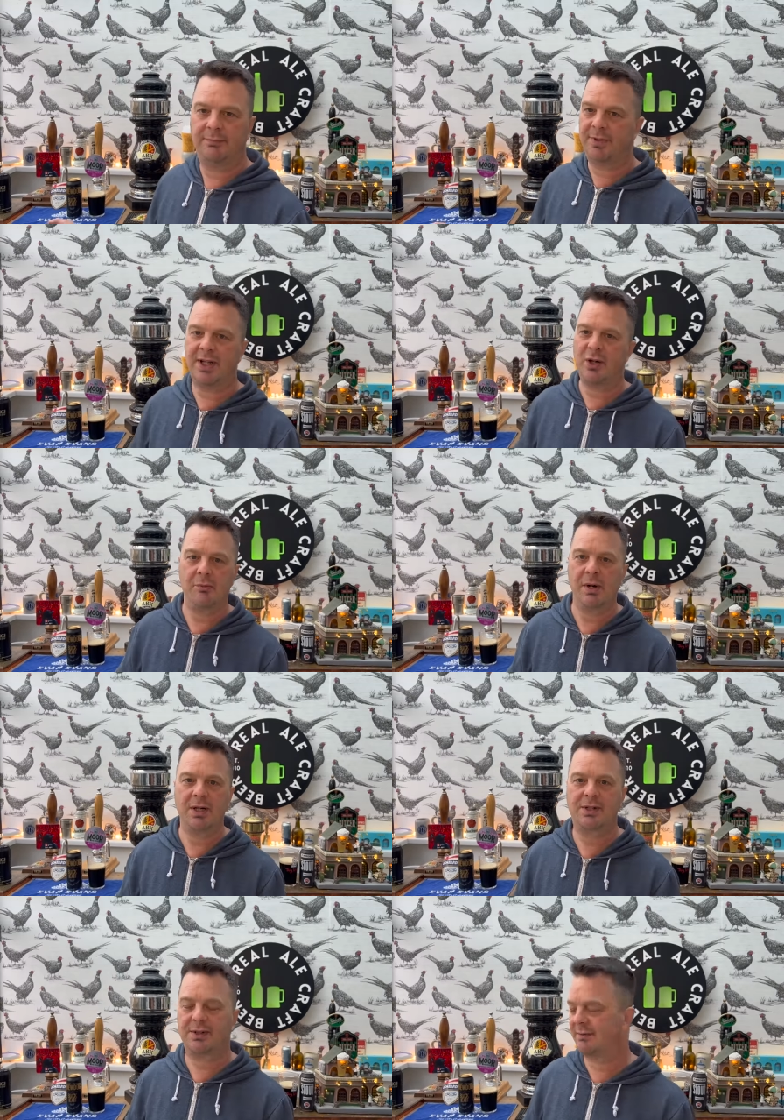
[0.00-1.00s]
they're no
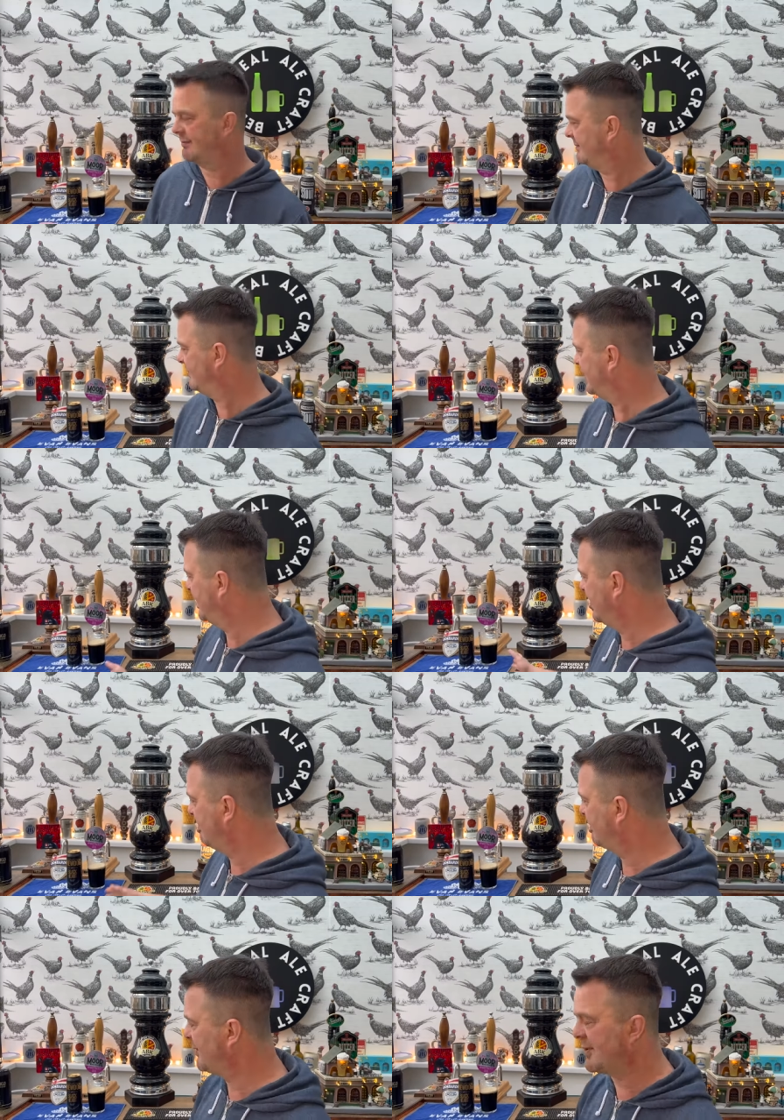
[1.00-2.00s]
mugs.
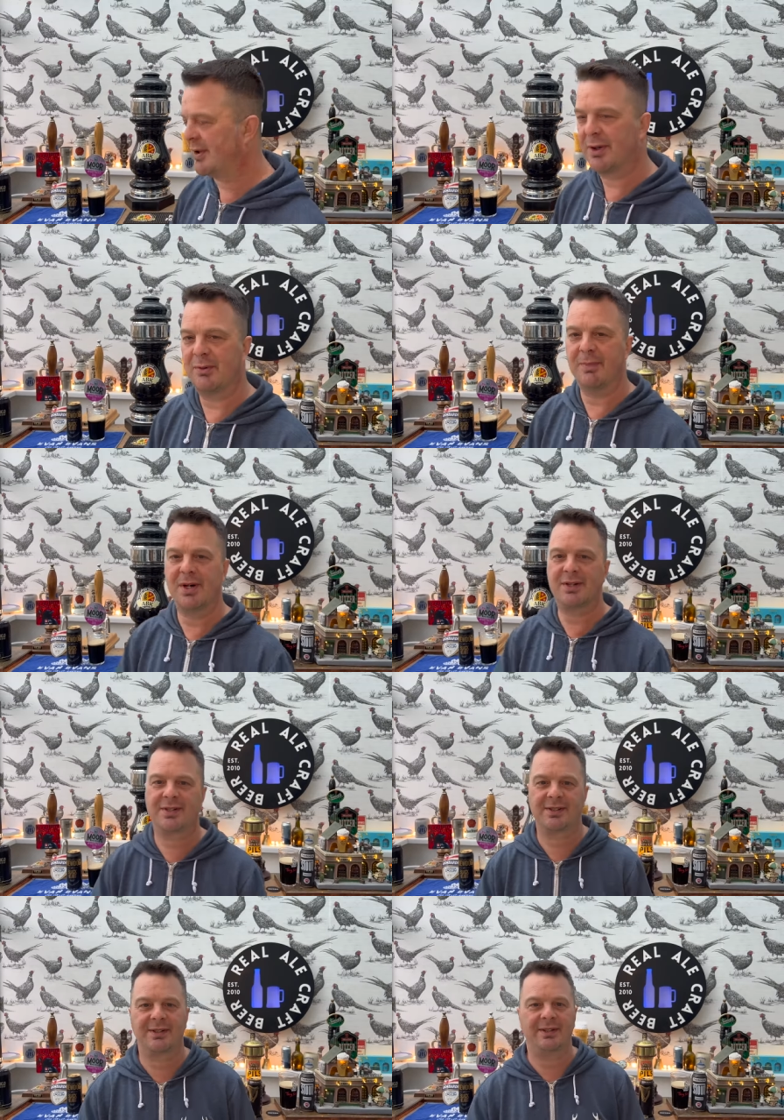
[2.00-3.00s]
Brewdog are no
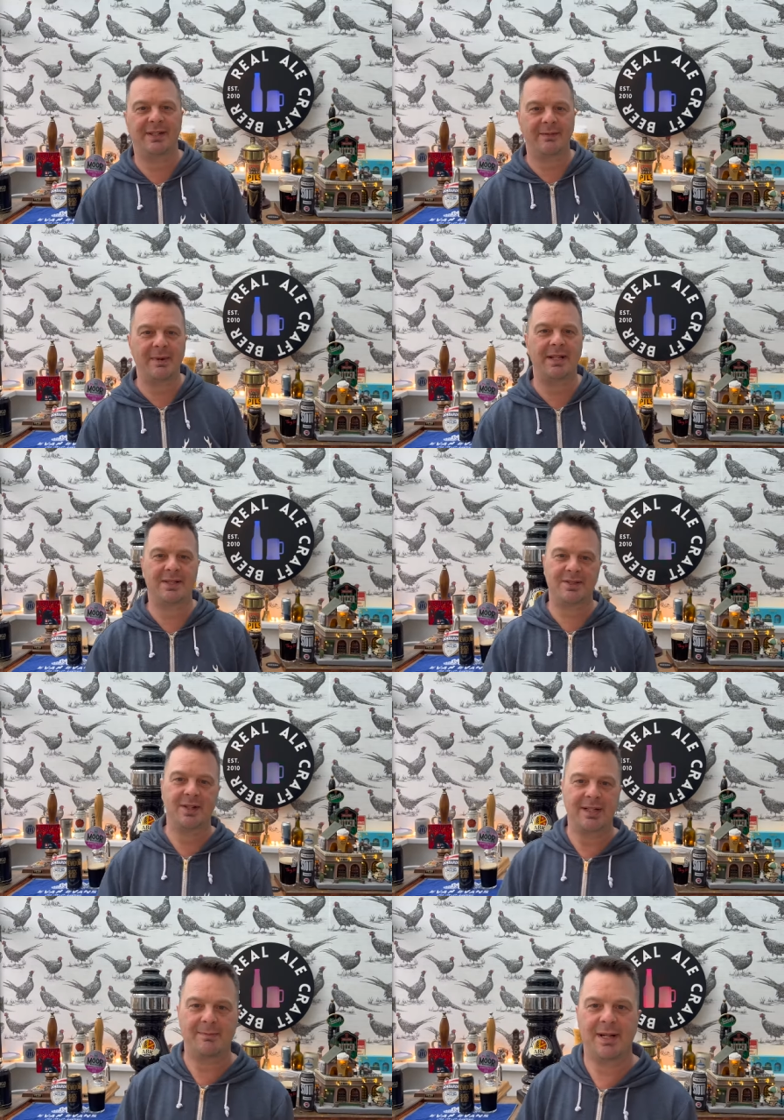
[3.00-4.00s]
mugs. They made a
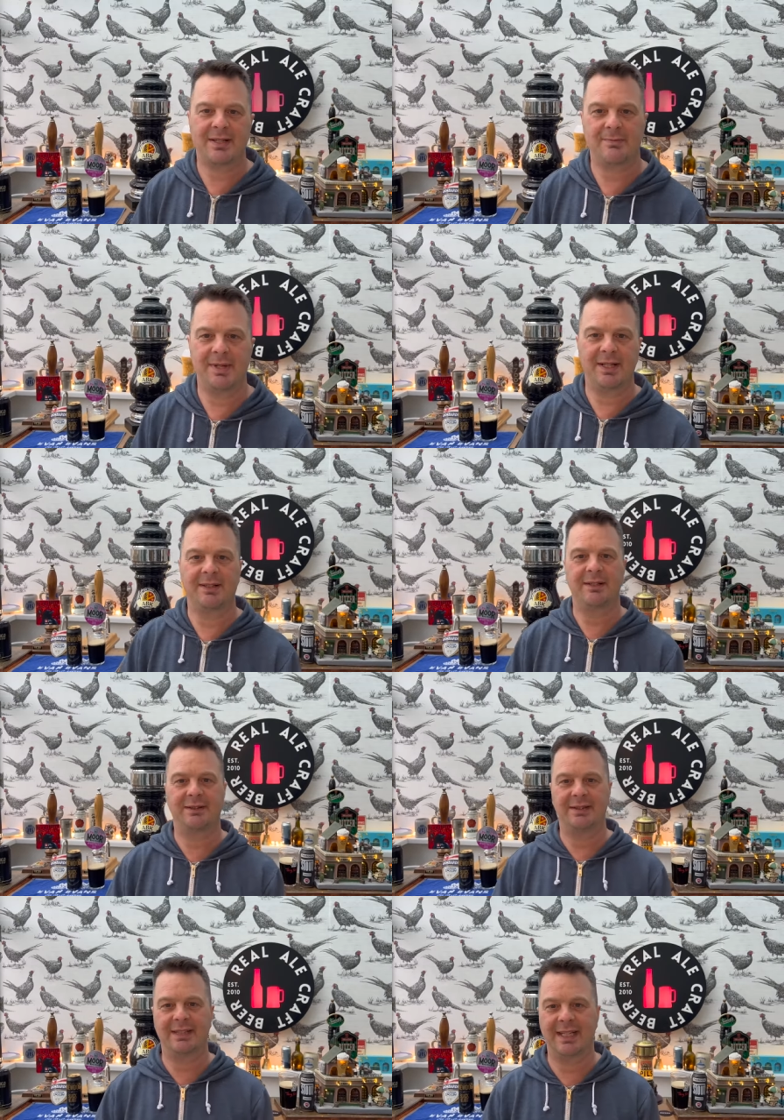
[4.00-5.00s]
slightly better beer
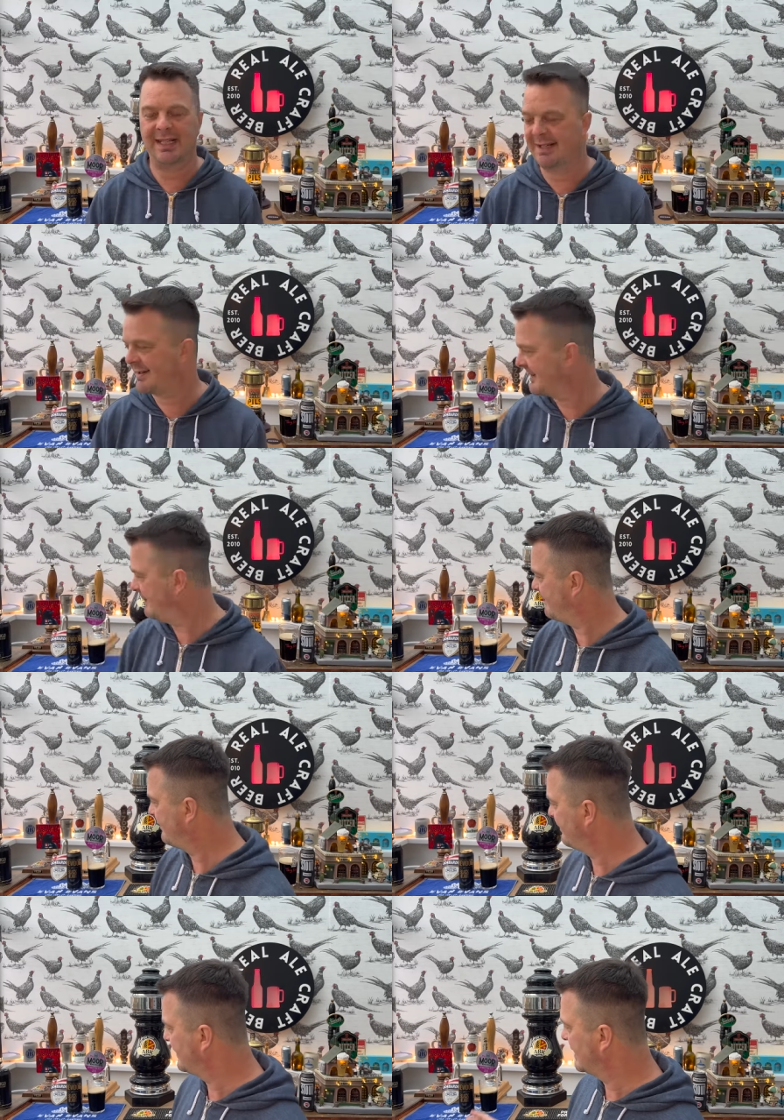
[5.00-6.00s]
than Guinness.
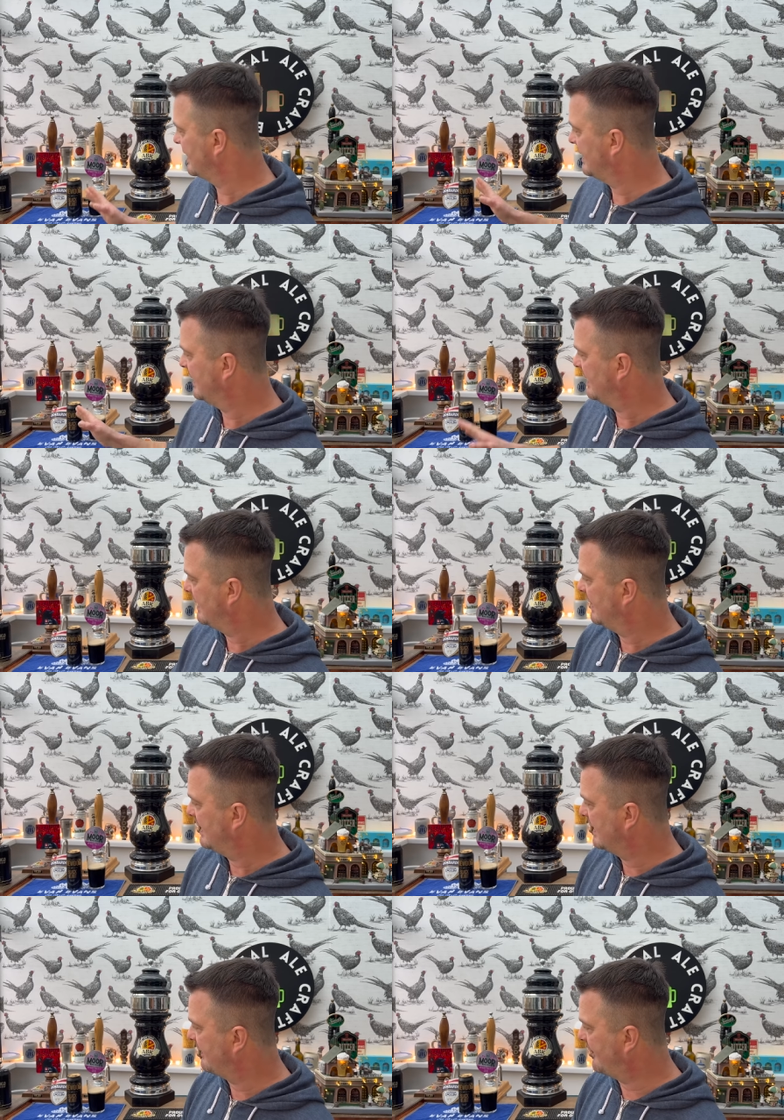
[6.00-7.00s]

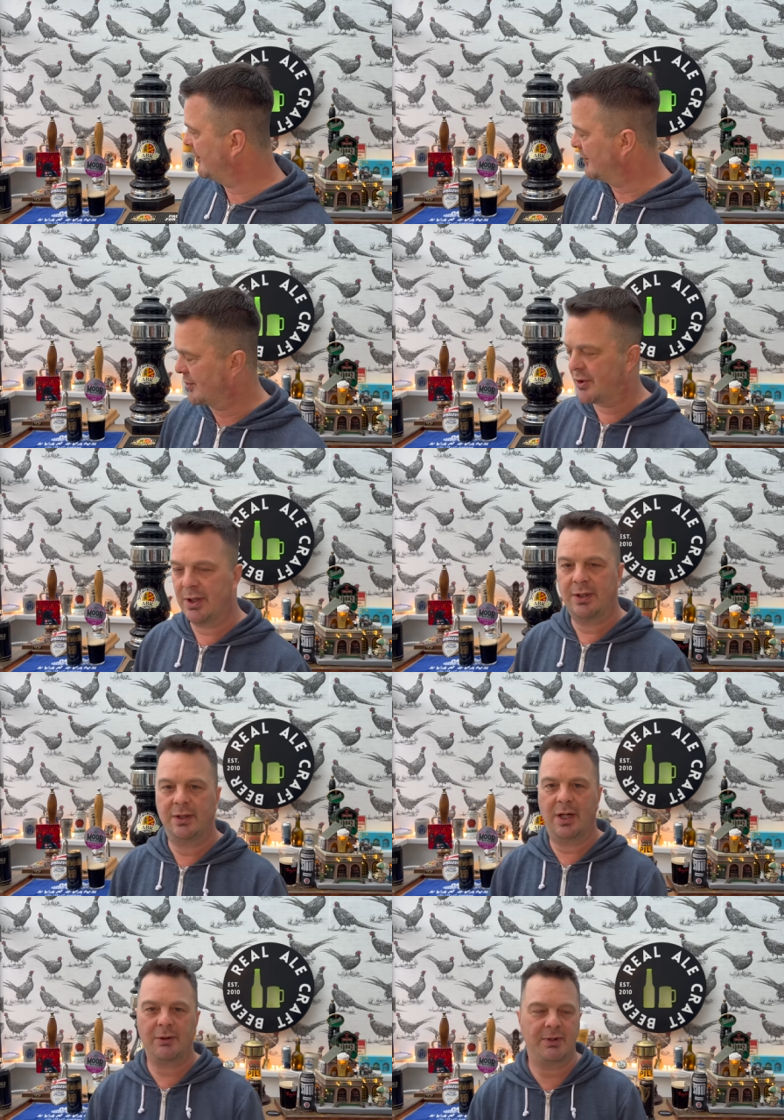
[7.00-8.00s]
Forged,
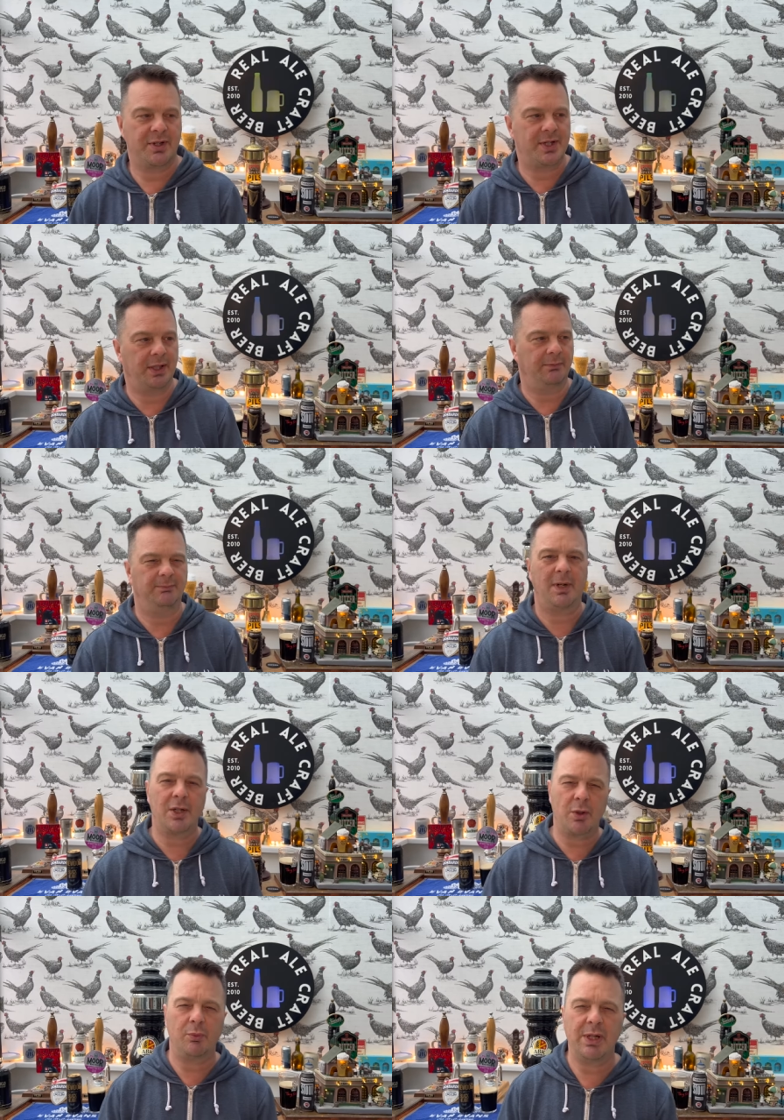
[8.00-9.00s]
Irish Stout. I
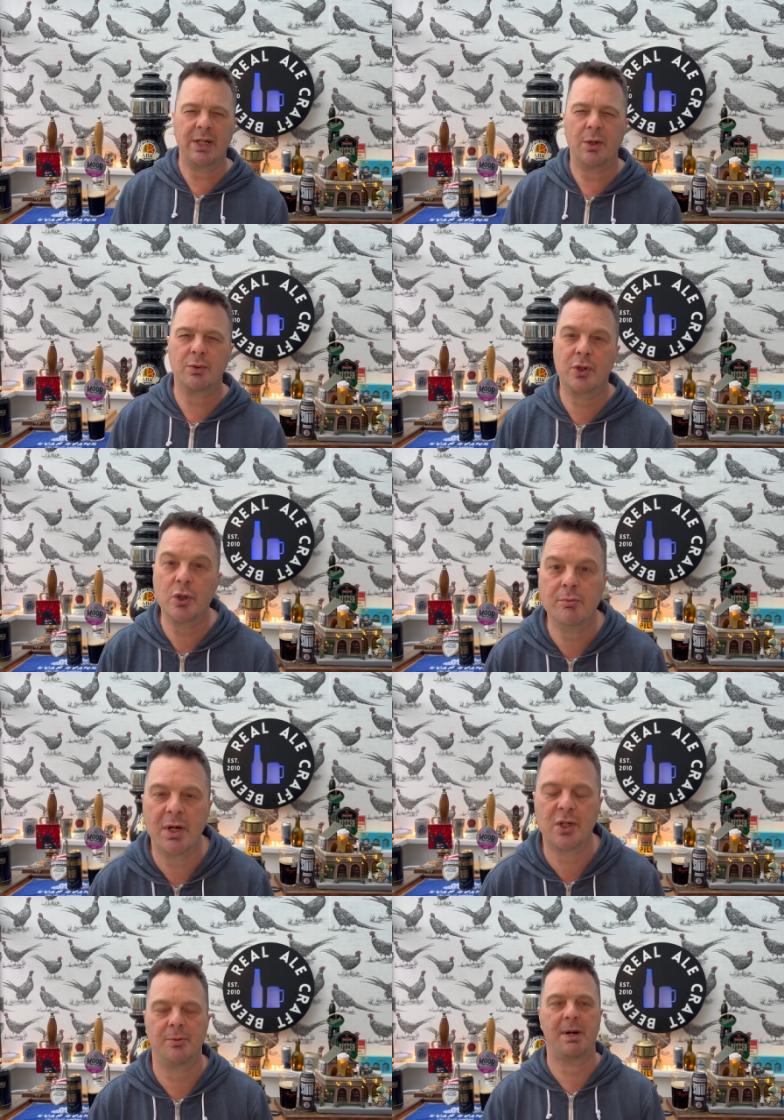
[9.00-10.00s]
don't really know too
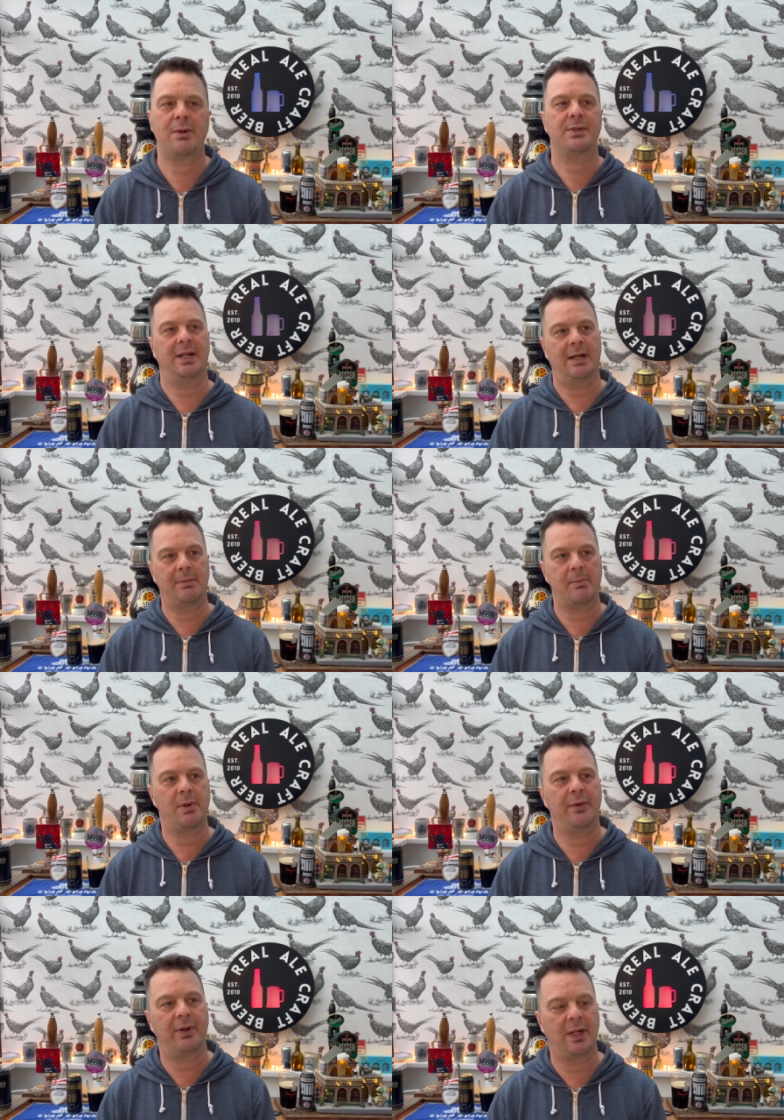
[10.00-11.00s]
much about it, I'll be
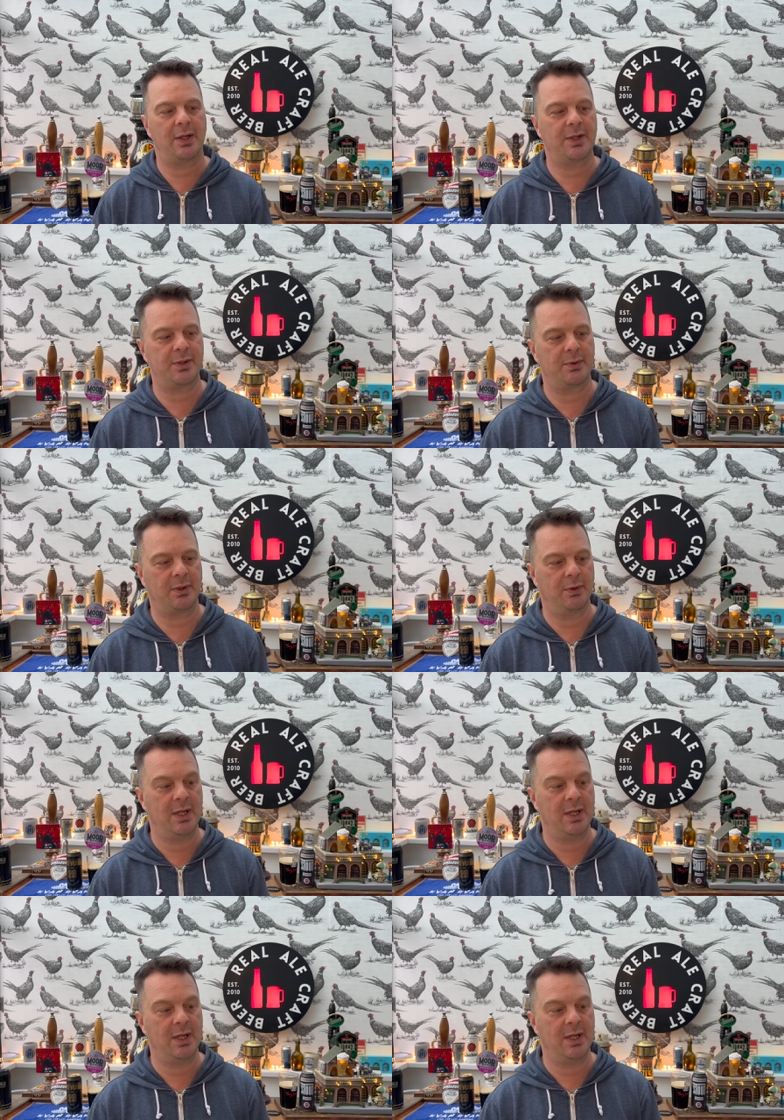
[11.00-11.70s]
perfectly honest with you.